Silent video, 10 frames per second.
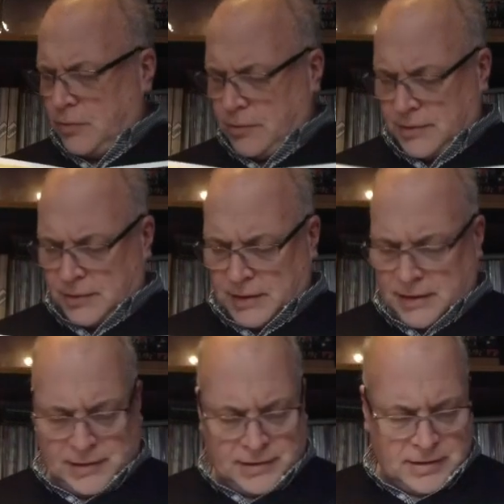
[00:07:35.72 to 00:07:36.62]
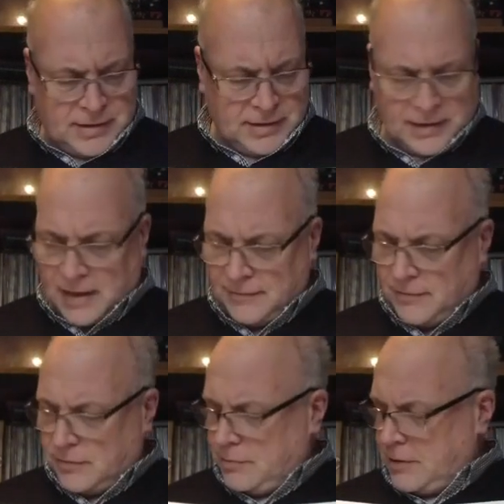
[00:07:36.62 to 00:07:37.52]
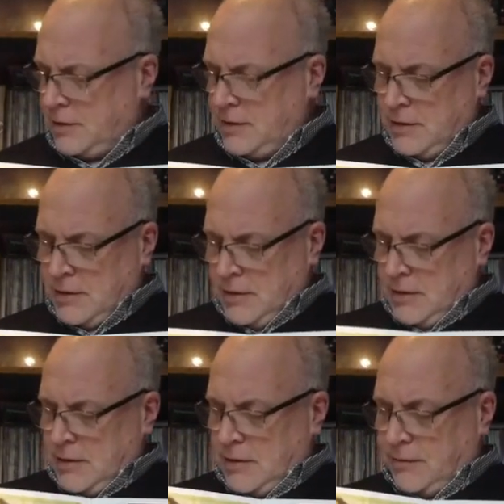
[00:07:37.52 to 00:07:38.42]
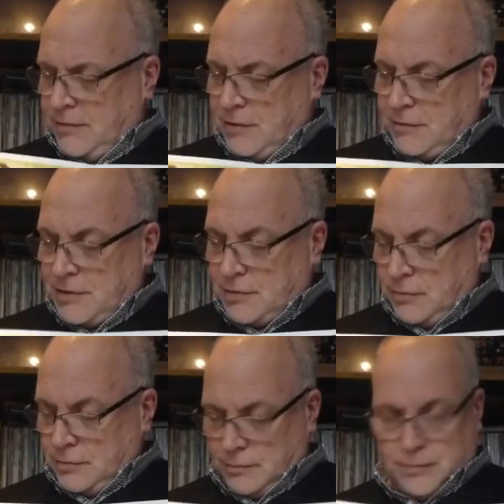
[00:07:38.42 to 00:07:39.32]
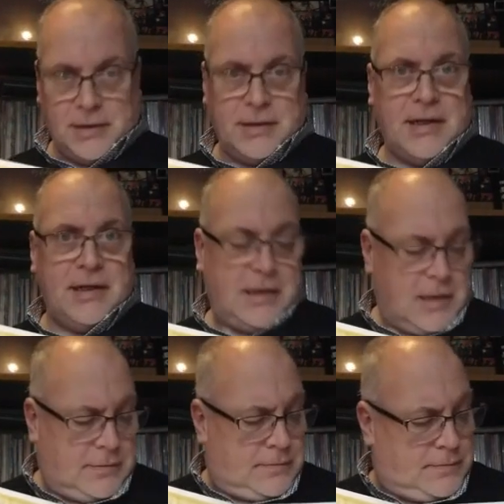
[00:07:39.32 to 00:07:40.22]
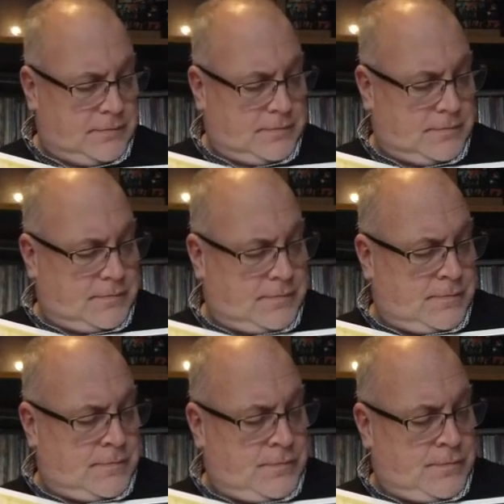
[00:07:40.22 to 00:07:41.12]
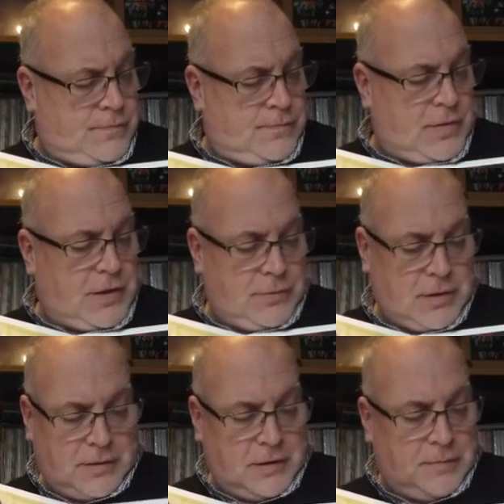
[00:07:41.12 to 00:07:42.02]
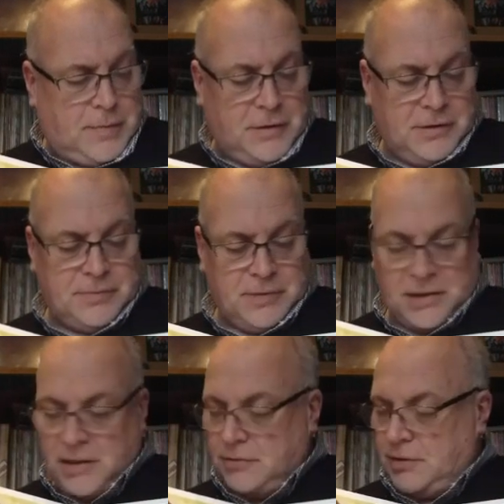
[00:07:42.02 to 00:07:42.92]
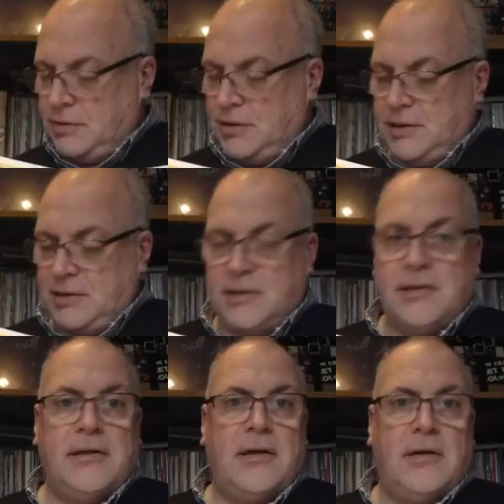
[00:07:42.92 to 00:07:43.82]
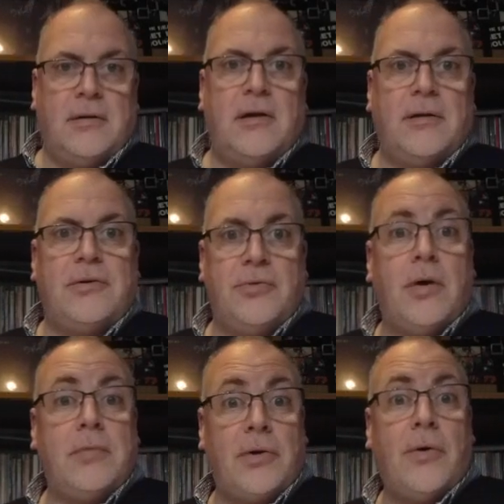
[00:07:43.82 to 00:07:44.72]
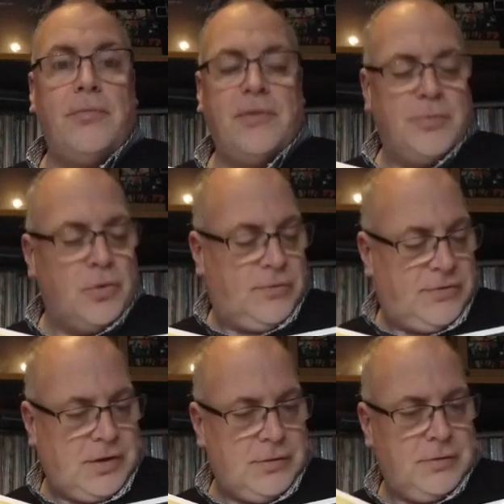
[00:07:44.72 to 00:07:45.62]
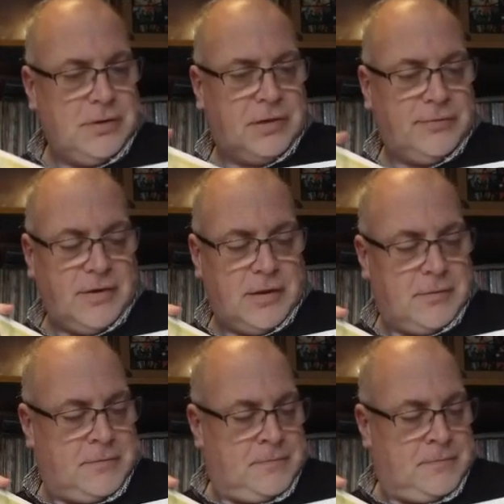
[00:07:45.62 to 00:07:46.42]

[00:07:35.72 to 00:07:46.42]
what was on the inside of the gatefold, but of the original. But there you go. No bonus material on this. Oh, do you know what? I'm going to open them all for you, just for you.